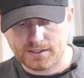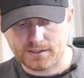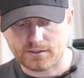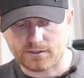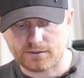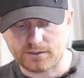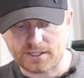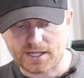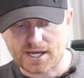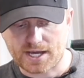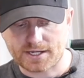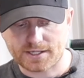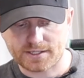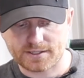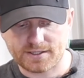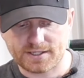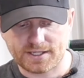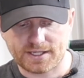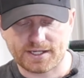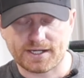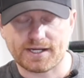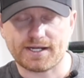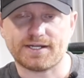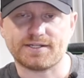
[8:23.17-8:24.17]
A lot of
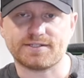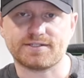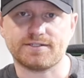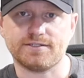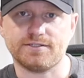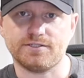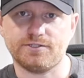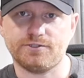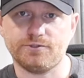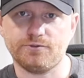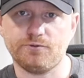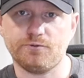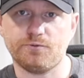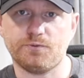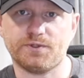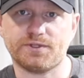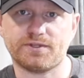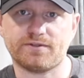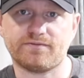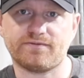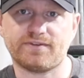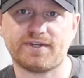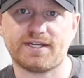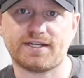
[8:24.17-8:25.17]
that has to do
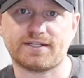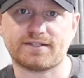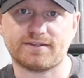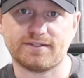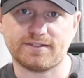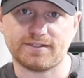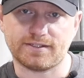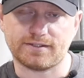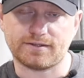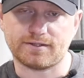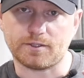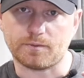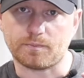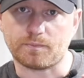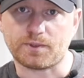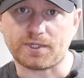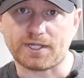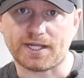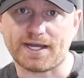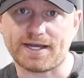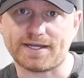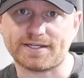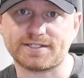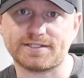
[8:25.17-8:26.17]
with the fact that the
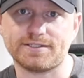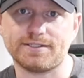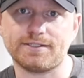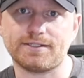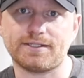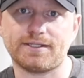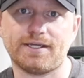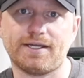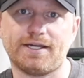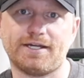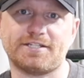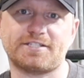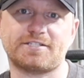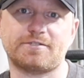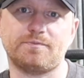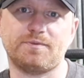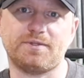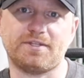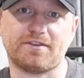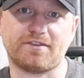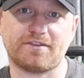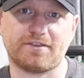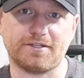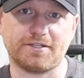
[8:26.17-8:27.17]
plastic has to
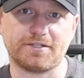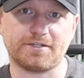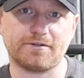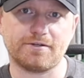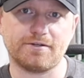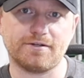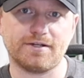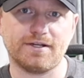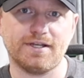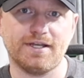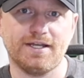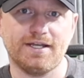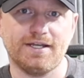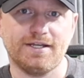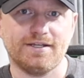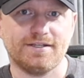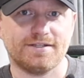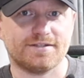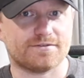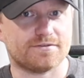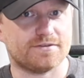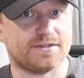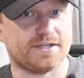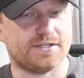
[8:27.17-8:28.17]
be thicker
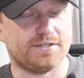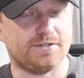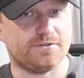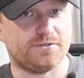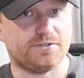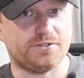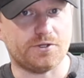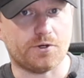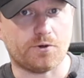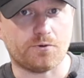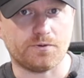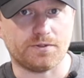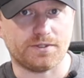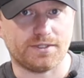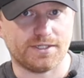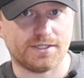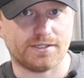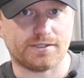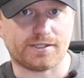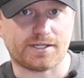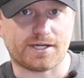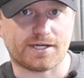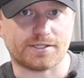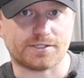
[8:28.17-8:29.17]
so that you don't
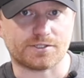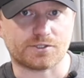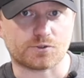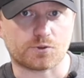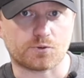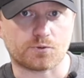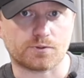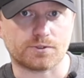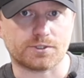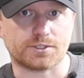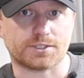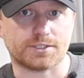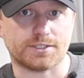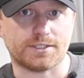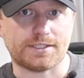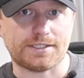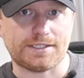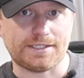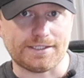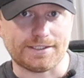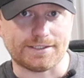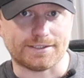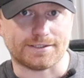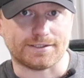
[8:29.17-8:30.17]
get a lot of torsion
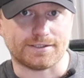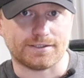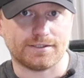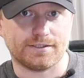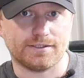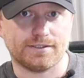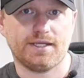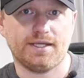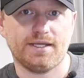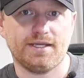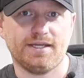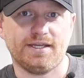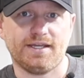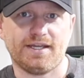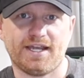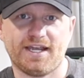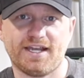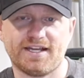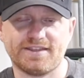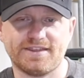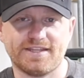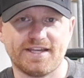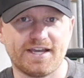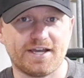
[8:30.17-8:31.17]
in it.
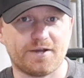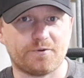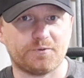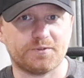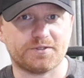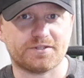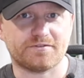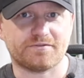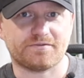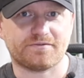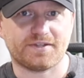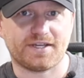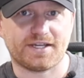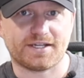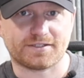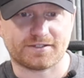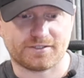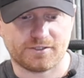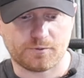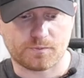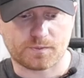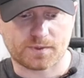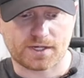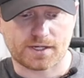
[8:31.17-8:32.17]
Add that with the fact
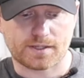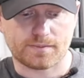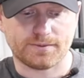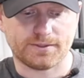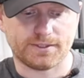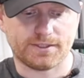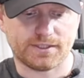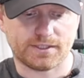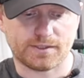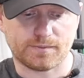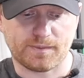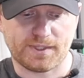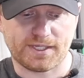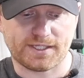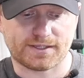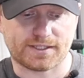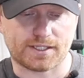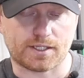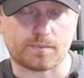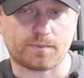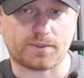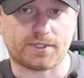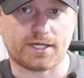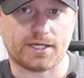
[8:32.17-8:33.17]
that you're probably going to make
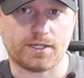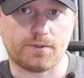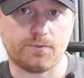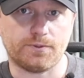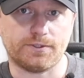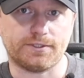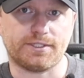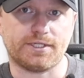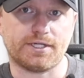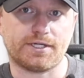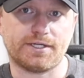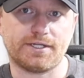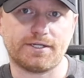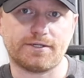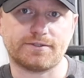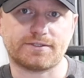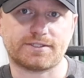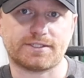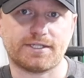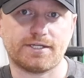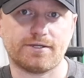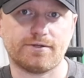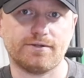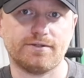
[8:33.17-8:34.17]
that plywood cutout
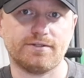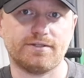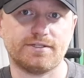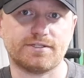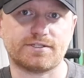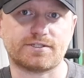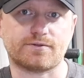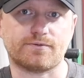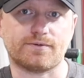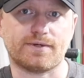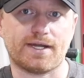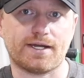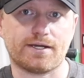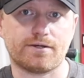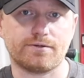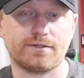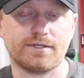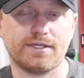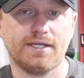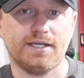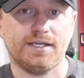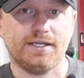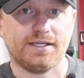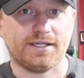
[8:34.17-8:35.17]
to carry this
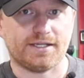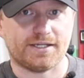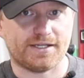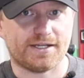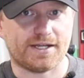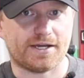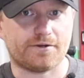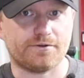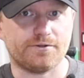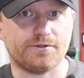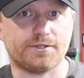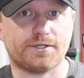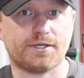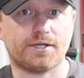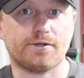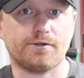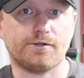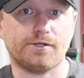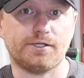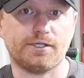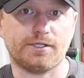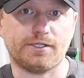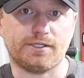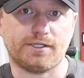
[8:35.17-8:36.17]
around, and now you're
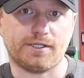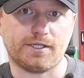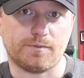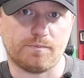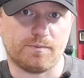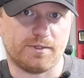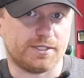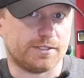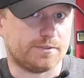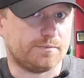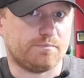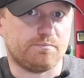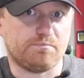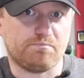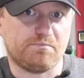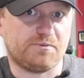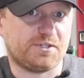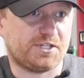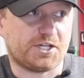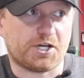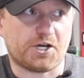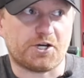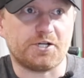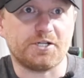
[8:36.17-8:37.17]
carrying a big
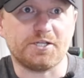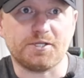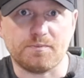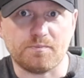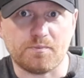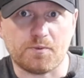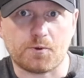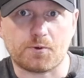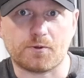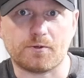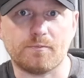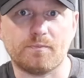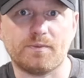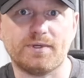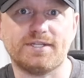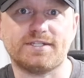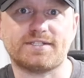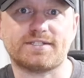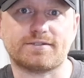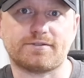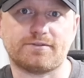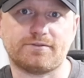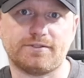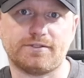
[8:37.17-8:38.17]
cutting board
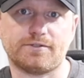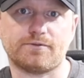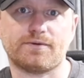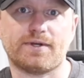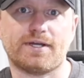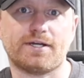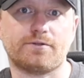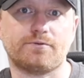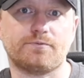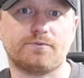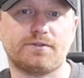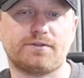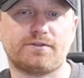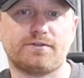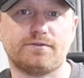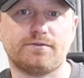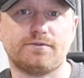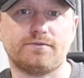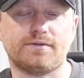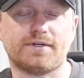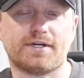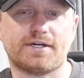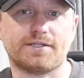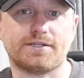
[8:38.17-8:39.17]
basically around with
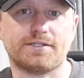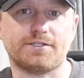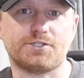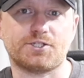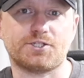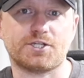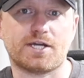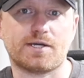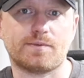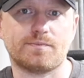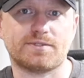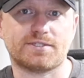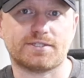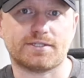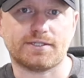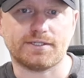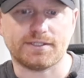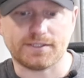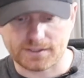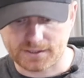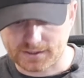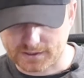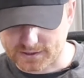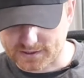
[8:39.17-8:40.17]
you on the job
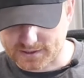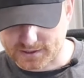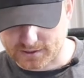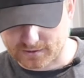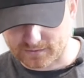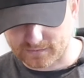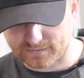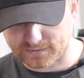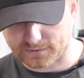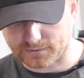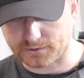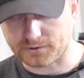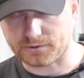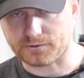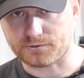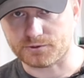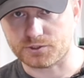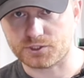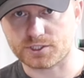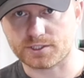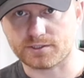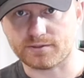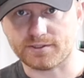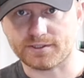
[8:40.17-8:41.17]
site instead of a little
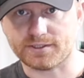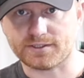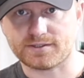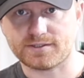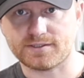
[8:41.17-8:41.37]
jig like